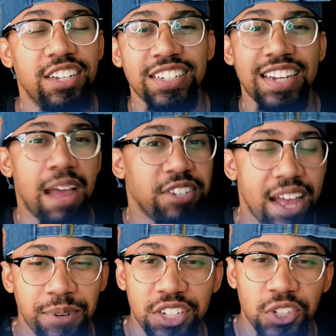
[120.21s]
took
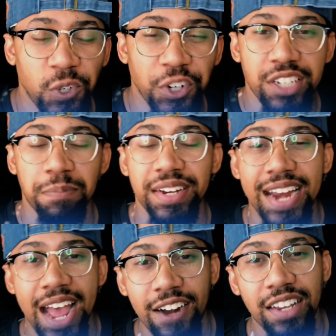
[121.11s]
Snapchat with stories, but
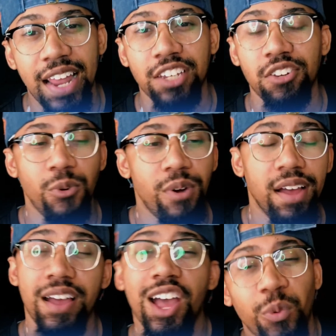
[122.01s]
now they're like, you know
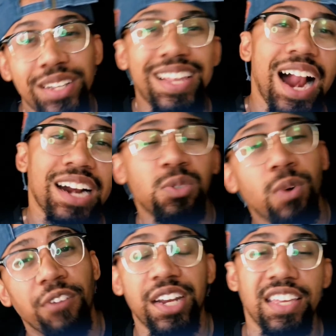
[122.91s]
what? We tired of
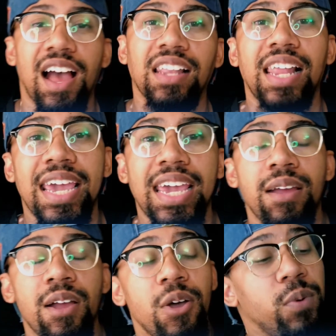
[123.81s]
swerving in y'all
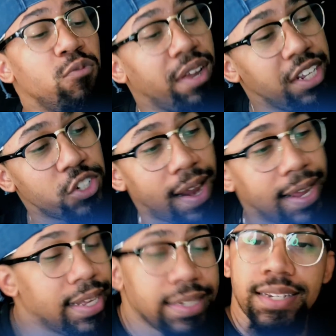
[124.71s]
lane. We really trying to
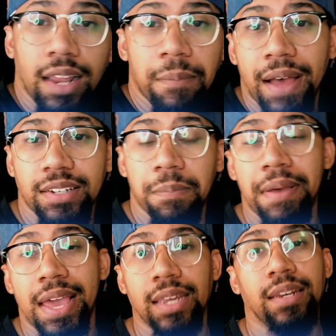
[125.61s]
get y'all about the
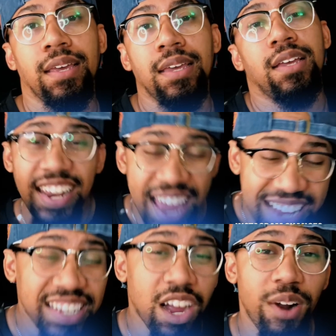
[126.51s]
paint. The
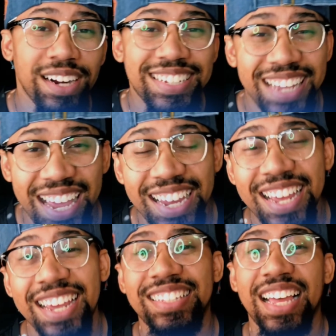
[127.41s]
last thing I want to say
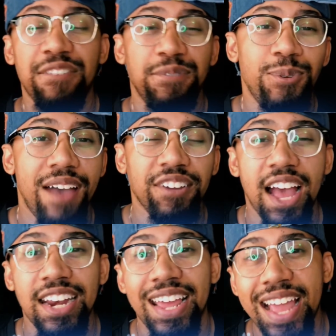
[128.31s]
is that if you haven't
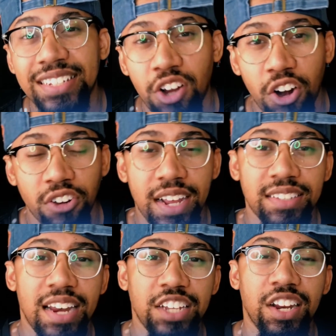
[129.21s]
gotten an external
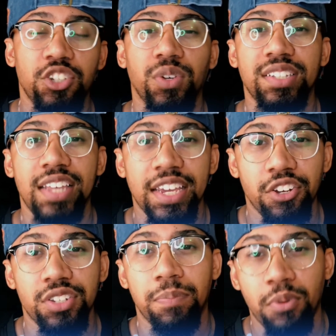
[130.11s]
destination that you could take your
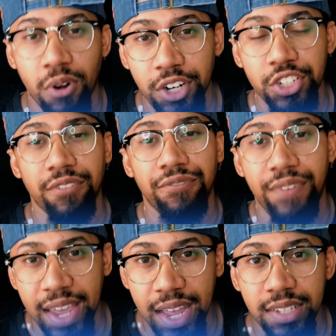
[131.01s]
supporters, your
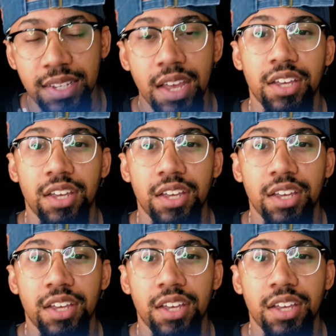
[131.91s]
fans,